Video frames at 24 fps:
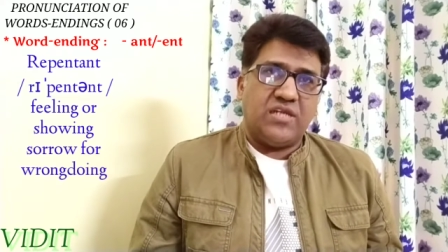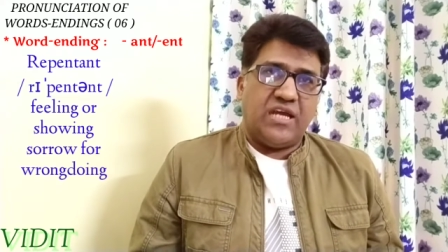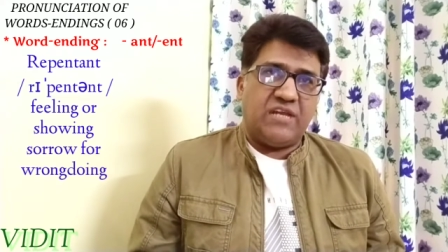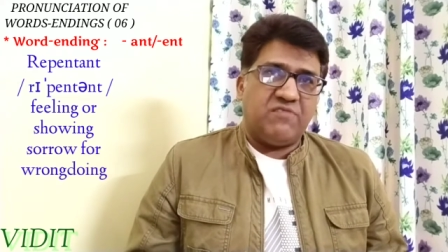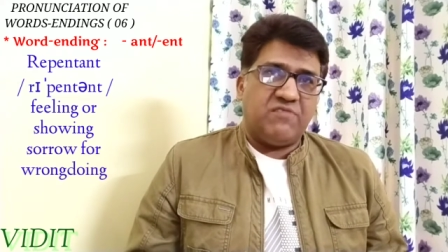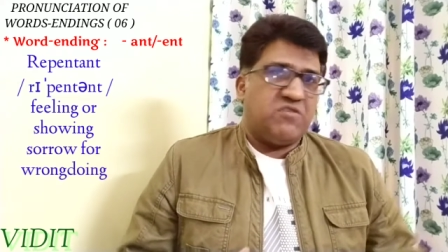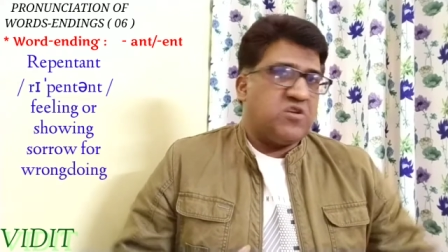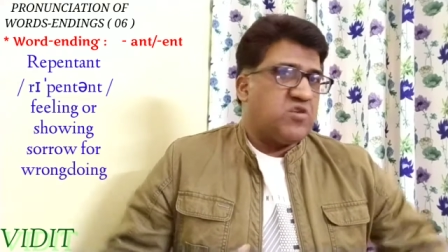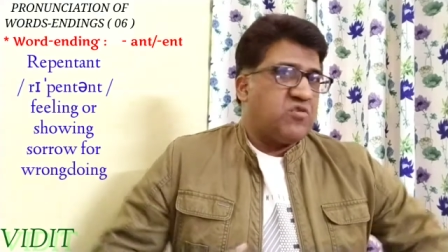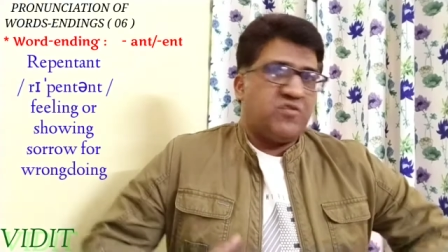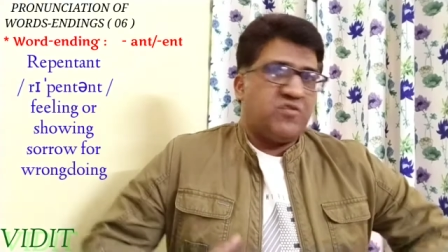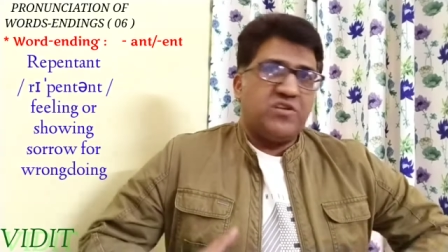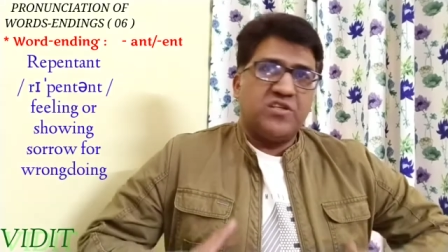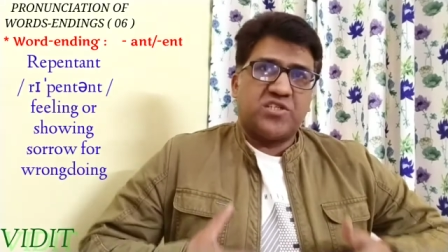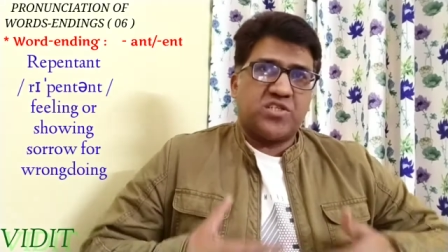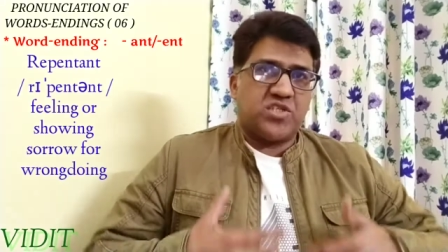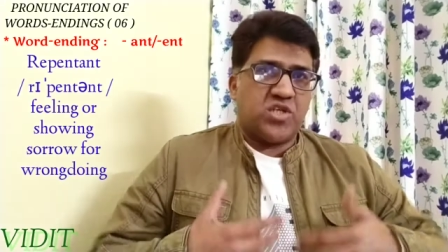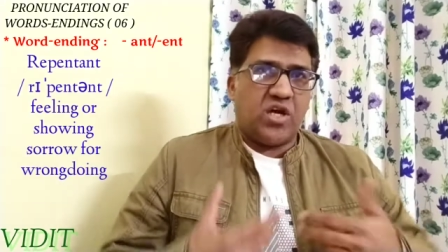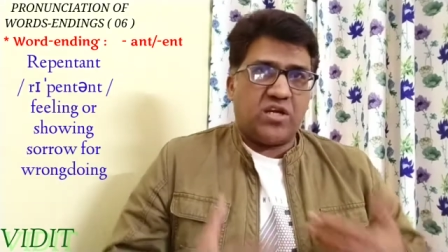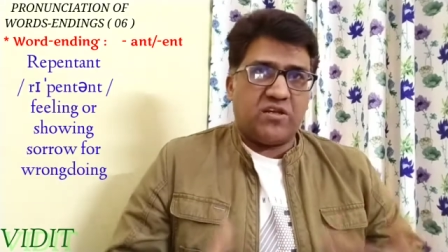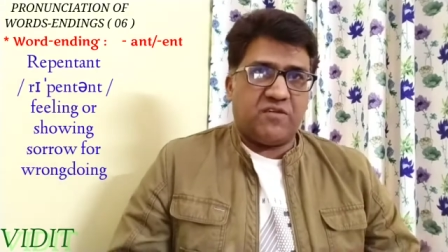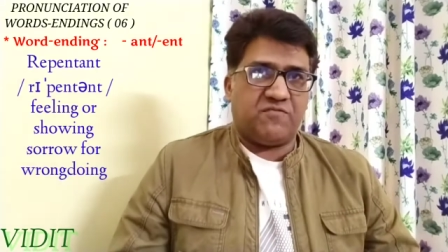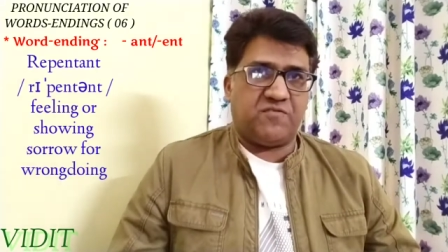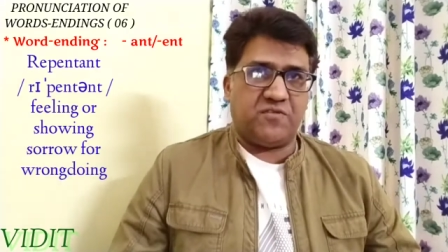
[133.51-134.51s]
and you feel
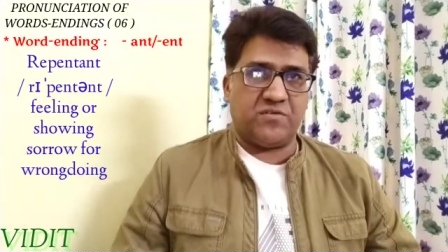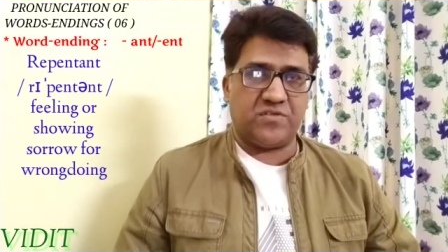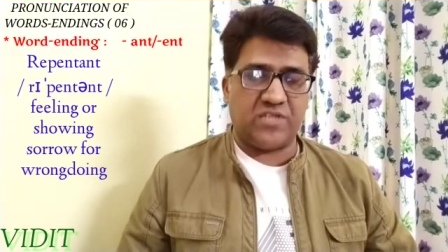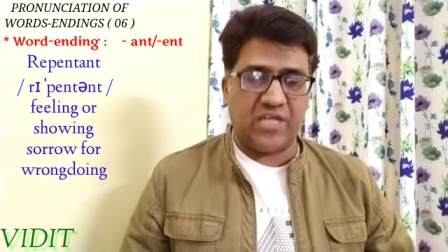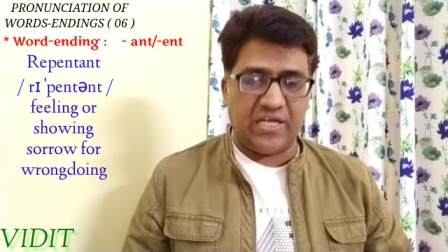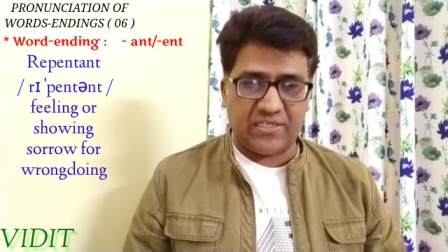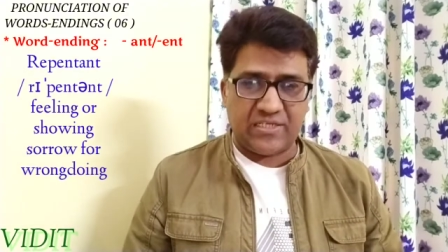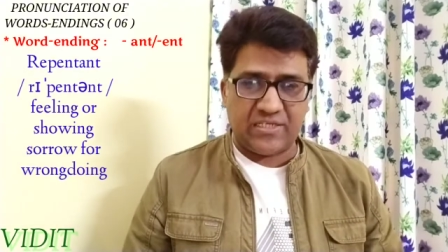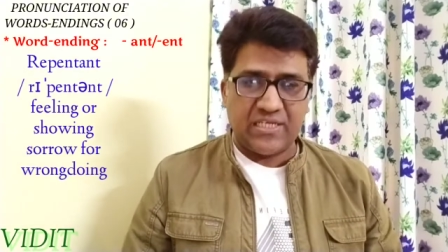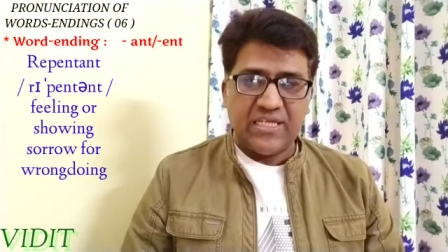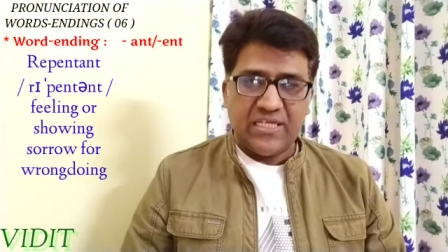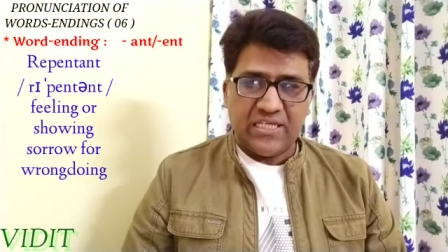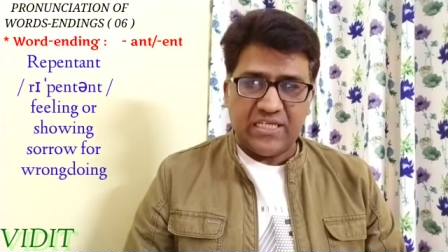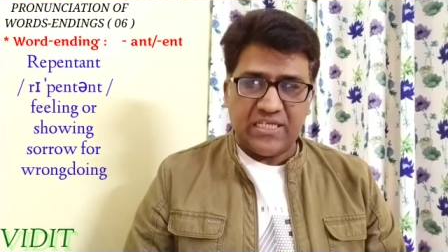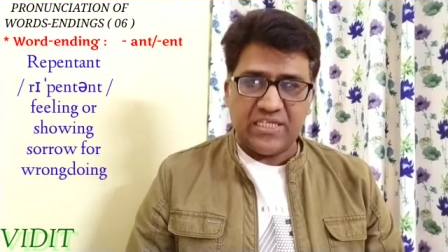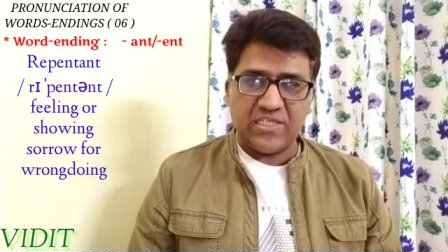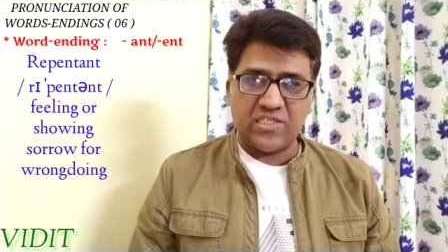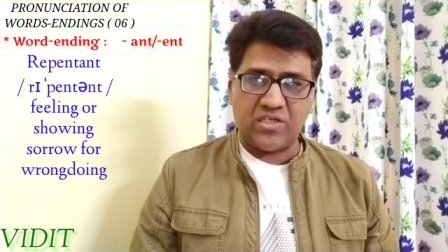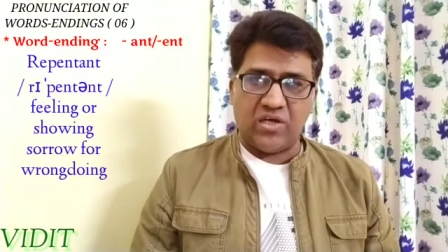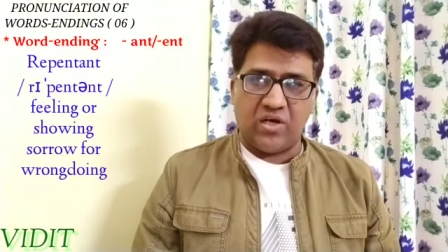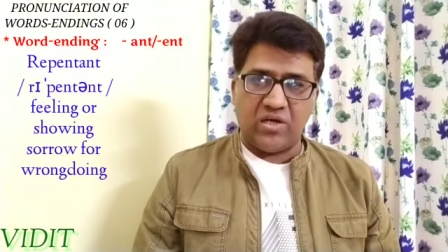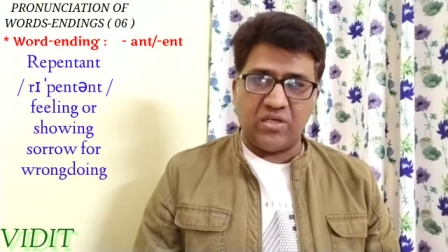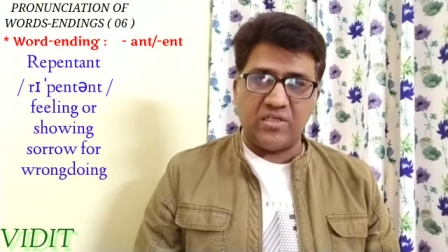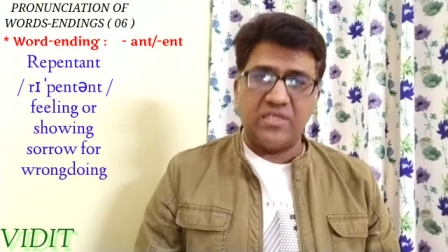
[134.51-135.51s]
sorrow for that is
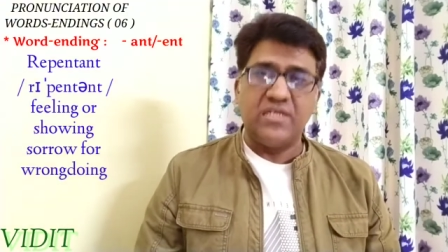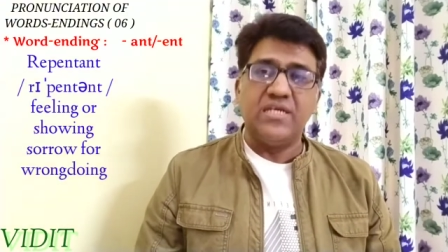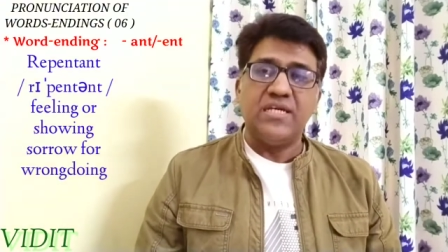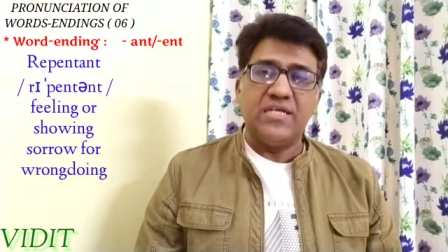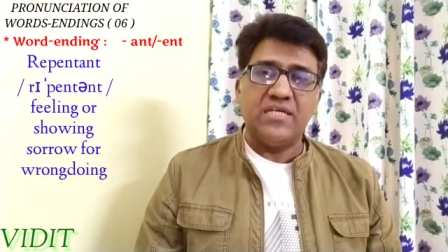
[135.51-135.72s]
called